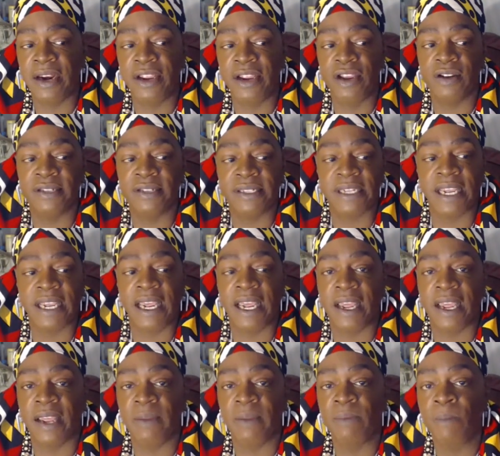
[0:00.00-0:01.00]
your
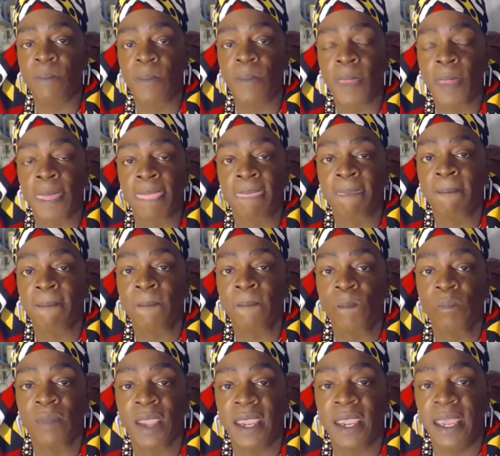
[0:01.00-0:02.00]
skin,
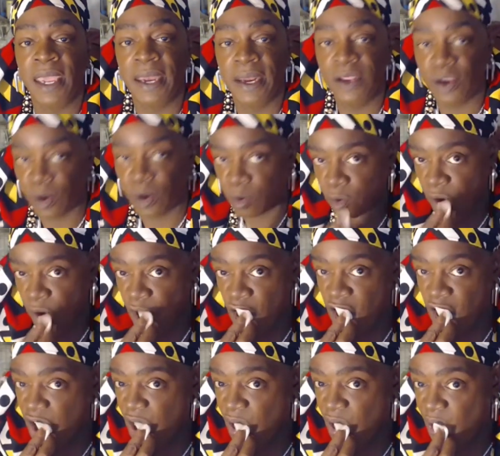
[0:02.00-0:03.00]
get in your
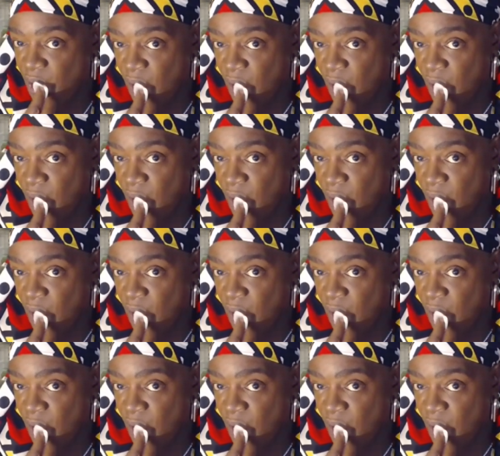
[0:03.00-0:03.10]
craw,